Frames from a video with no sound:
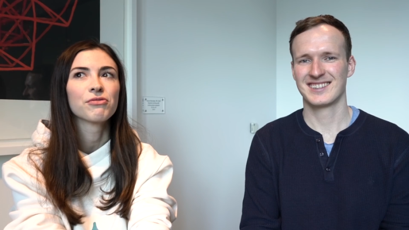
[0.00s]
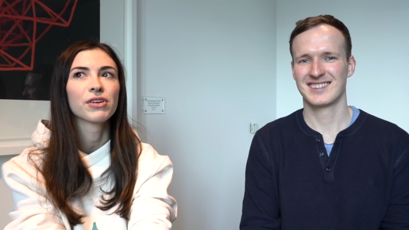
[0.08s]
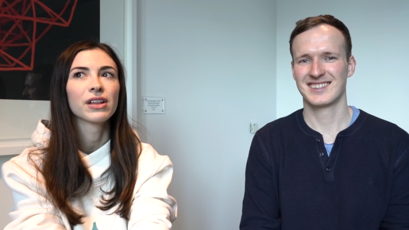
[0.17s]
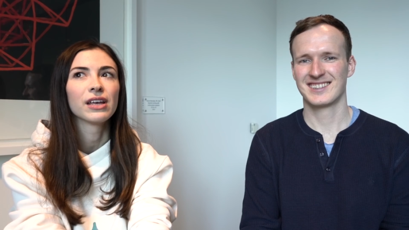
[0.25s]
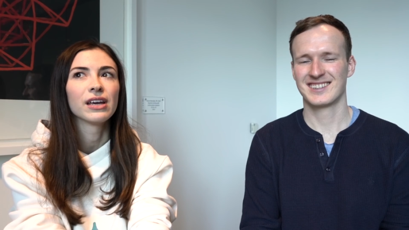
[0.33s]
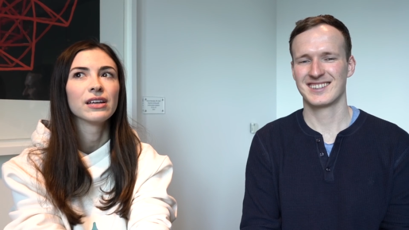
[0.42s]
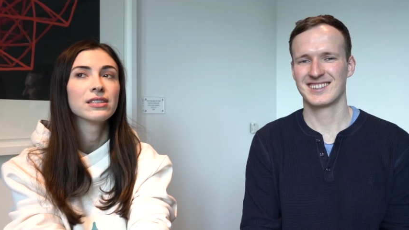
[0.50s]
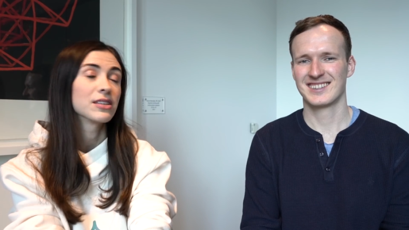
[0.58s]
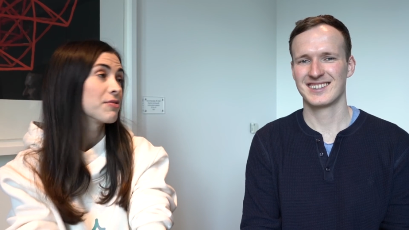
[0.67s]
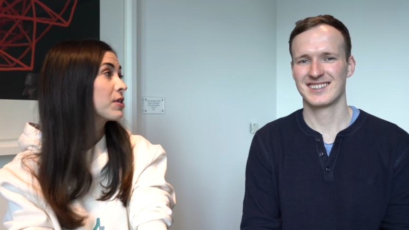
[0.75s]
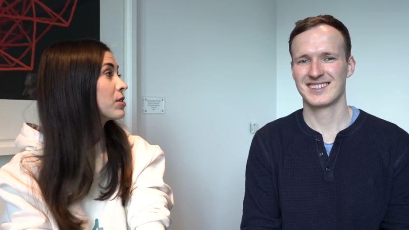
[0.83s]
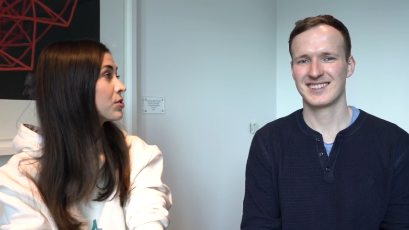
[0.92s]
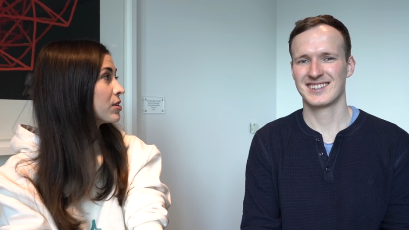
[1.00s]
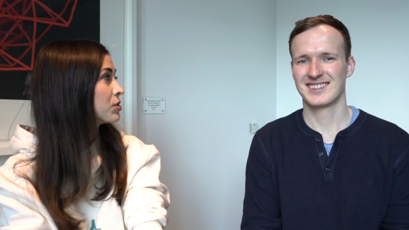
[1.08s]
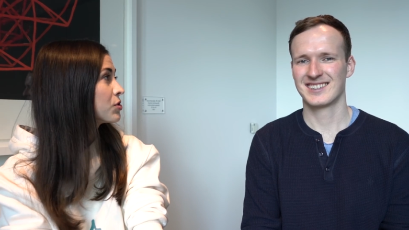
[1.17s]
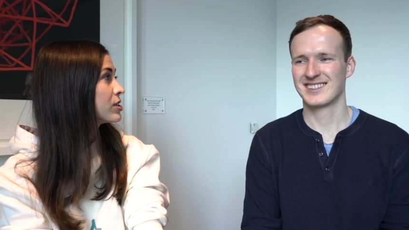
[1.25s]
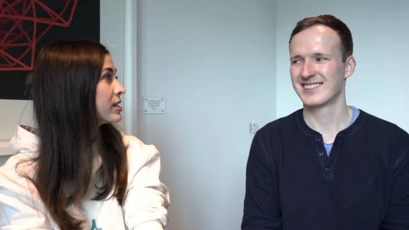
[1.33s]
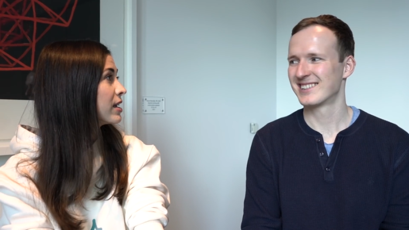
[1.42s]
Speaker 1: really difficult to
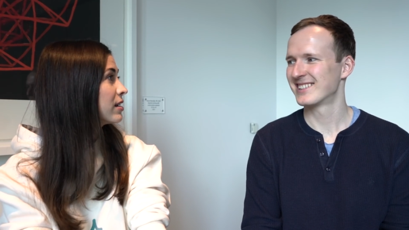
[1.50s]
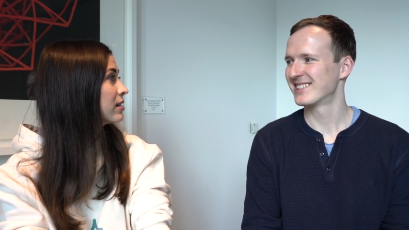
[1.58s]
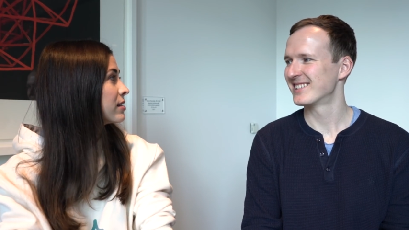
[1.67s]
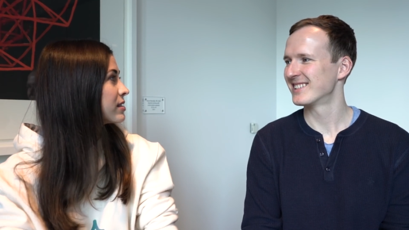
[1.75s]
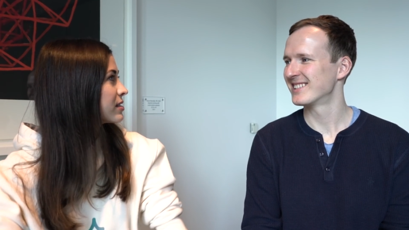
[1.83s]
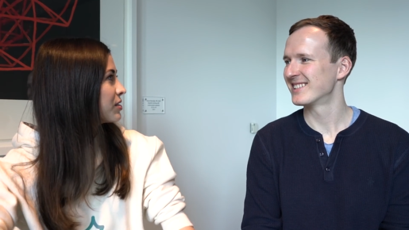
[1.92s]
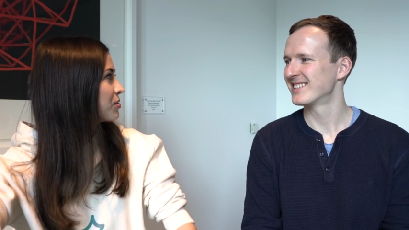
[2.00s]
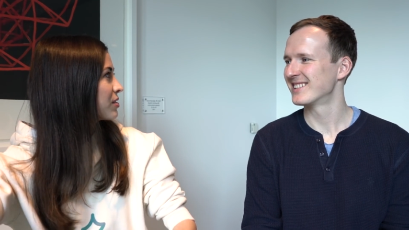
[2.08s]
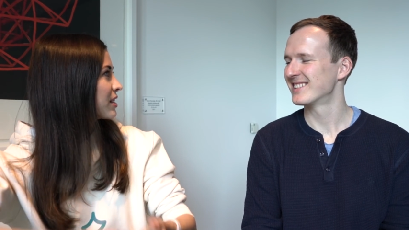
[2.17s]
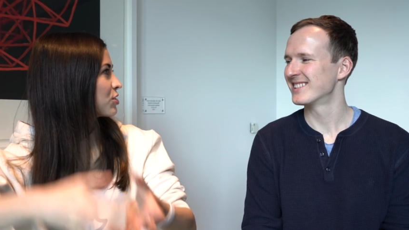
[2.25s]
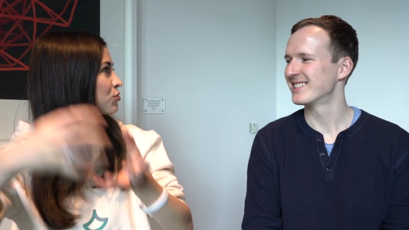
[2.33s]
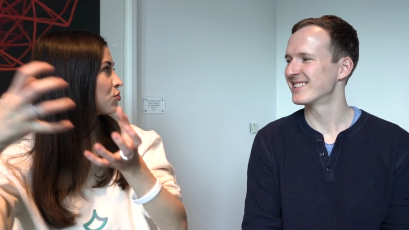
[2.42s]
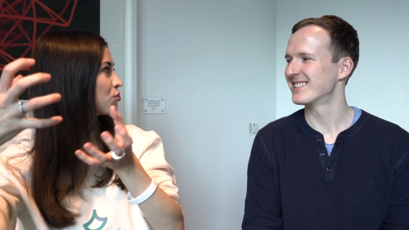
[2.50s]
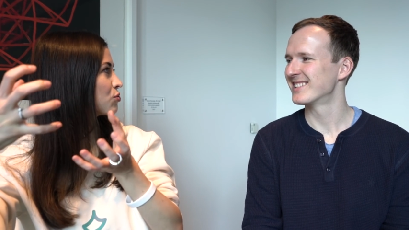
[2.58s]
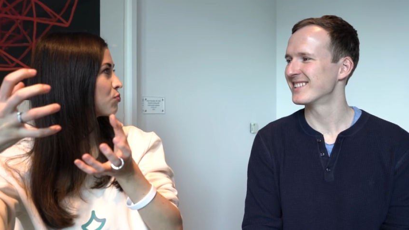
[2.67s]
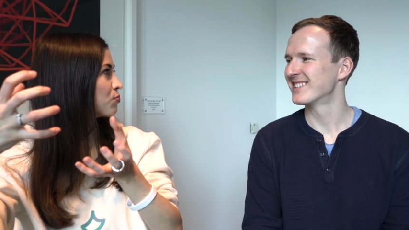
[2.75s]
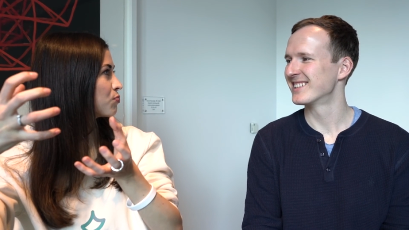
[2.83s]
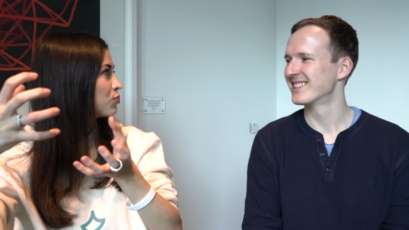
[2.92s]
understand because you were like
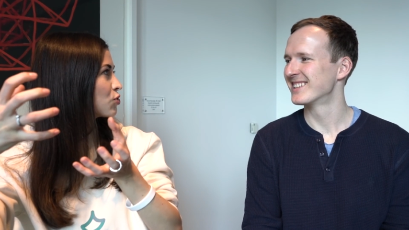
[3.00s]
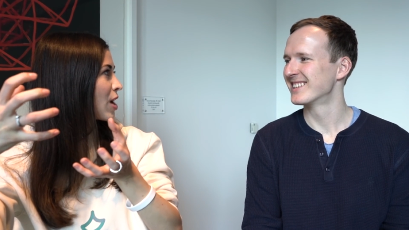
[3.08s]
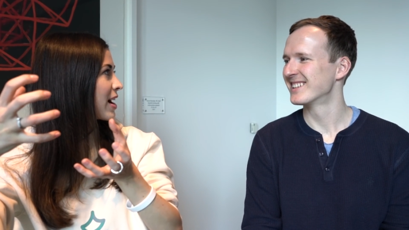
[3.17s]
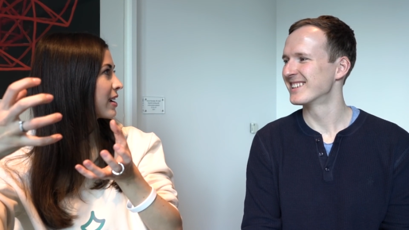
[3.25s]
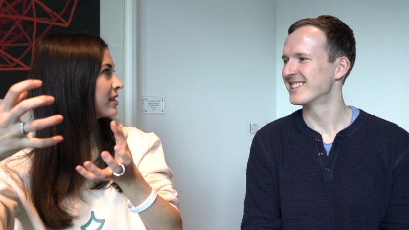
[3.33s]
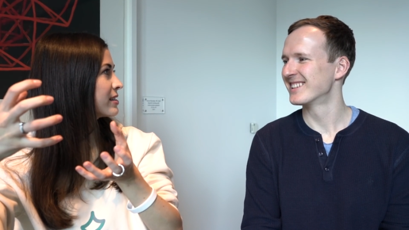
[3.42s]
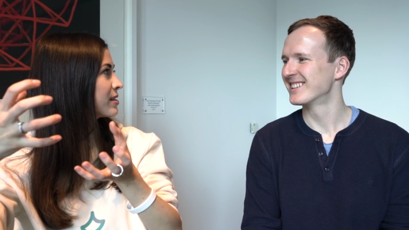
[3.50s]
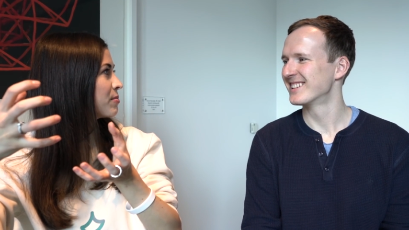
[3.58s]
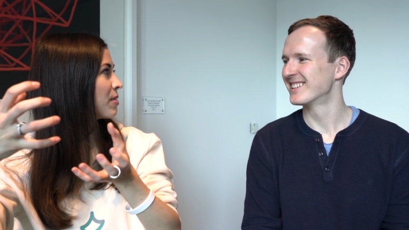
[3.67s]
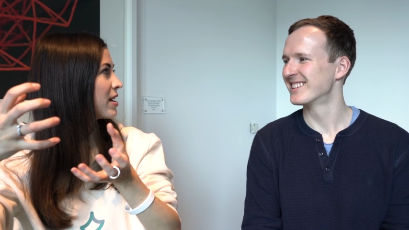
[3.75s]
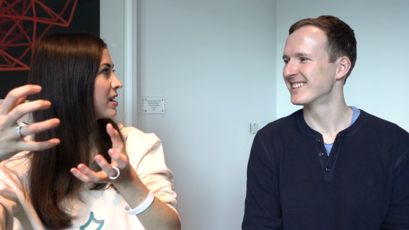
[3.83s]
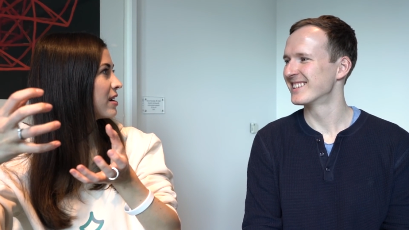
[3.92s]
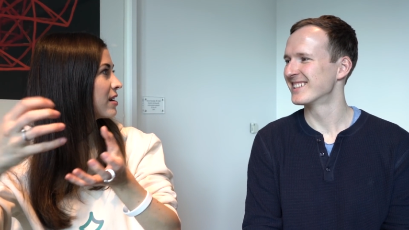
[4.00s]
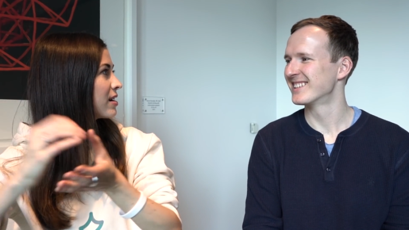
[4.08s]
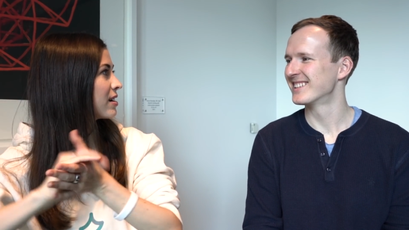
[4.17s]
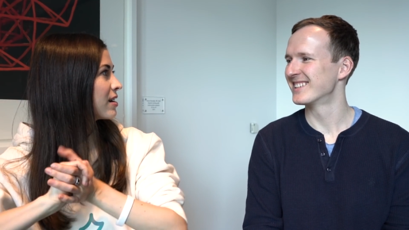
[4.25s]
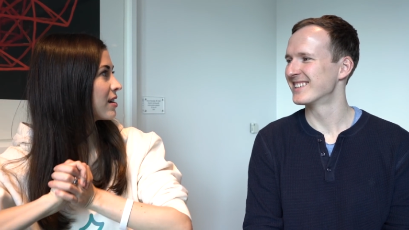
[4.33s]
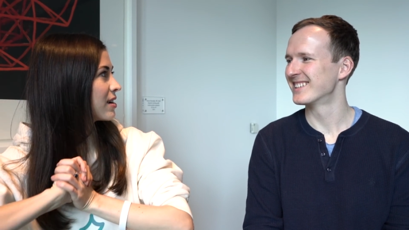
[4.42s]
dragging somebody.
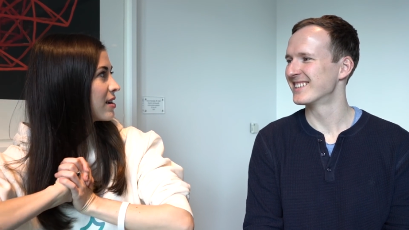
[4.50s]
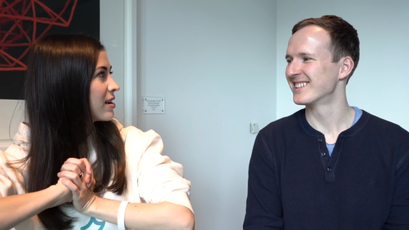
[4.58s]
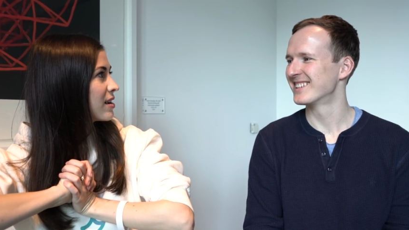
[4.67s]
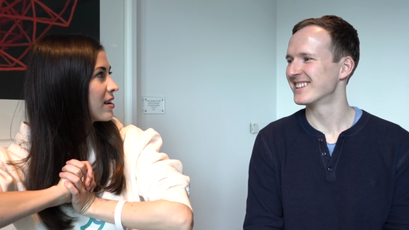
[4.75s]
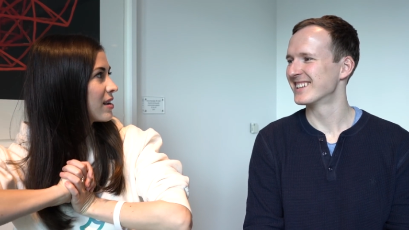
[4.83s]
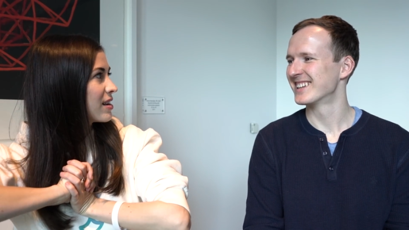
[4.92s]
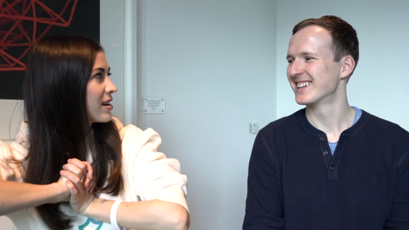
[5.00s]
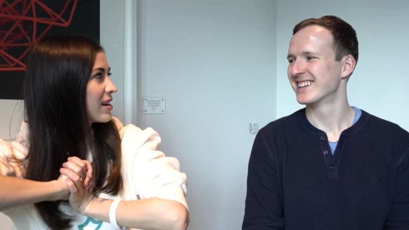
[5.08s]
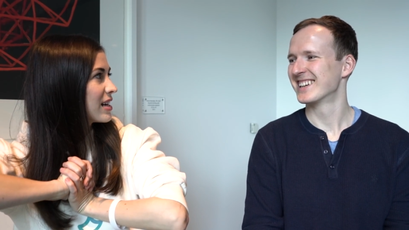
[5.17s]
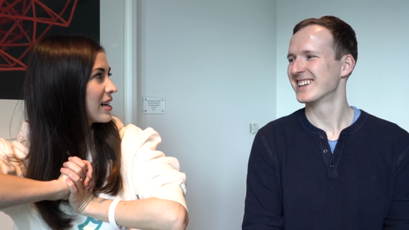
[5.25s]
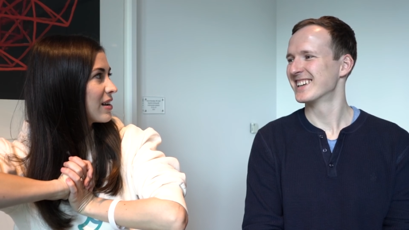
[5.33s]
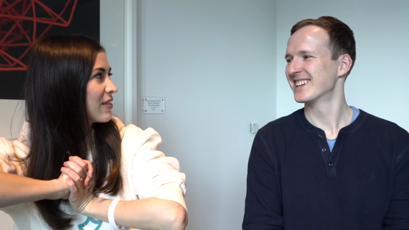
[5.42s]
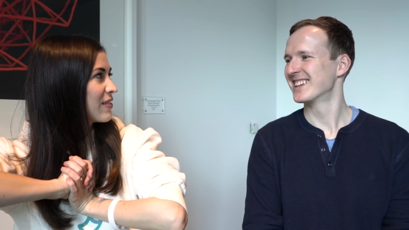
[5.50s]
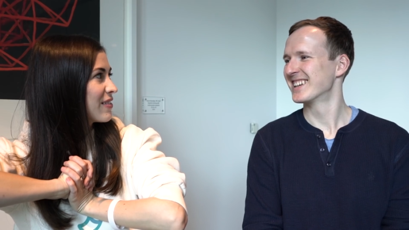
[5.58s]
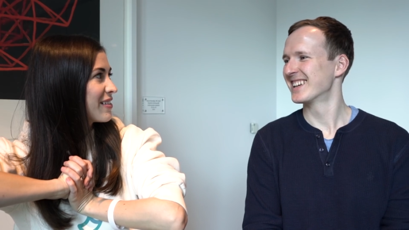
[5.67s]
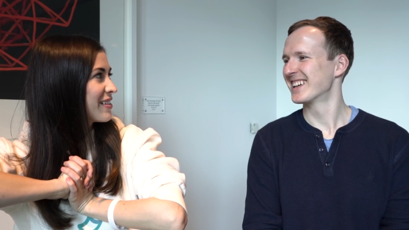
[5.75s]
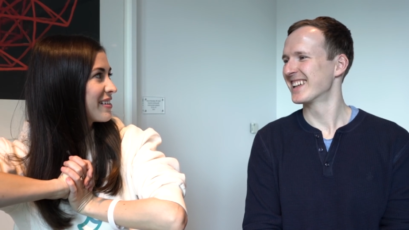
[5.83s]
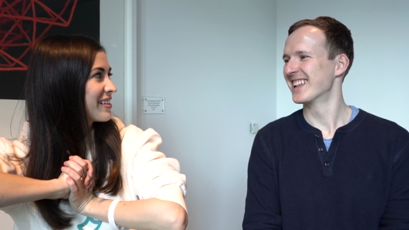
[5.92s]
No?
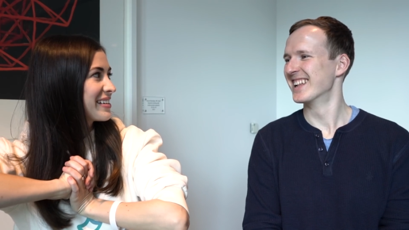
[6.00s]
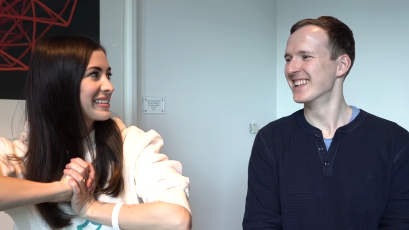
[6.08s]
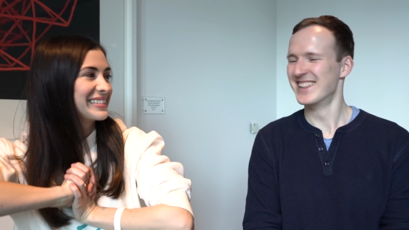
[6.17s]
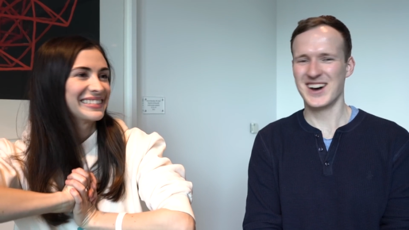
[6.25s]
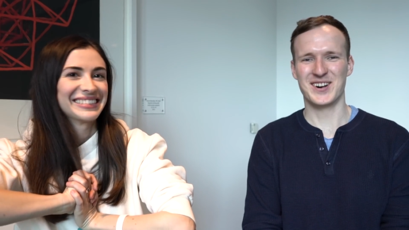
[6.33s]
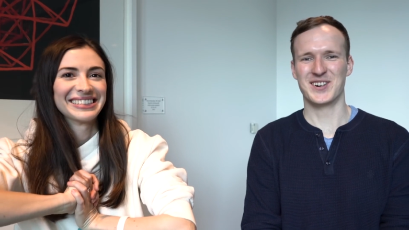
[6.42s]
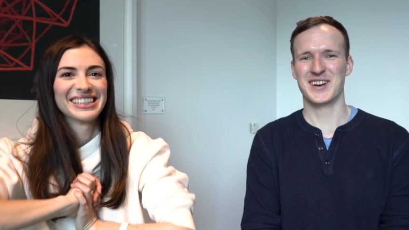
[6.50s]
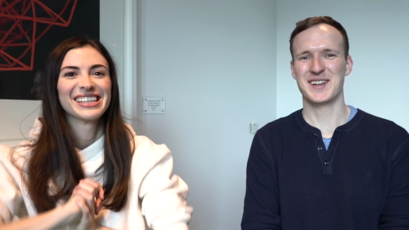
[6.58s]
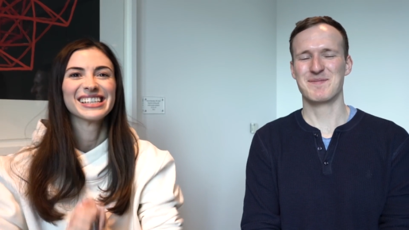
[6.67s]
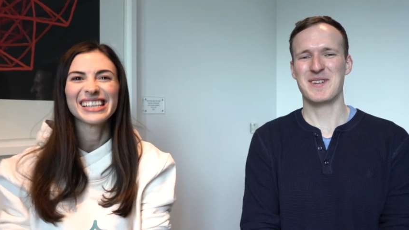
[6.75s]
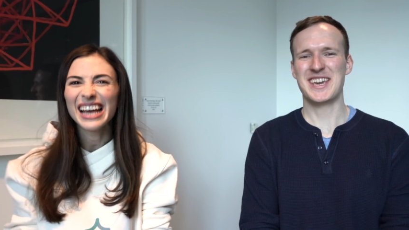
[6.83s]
No, it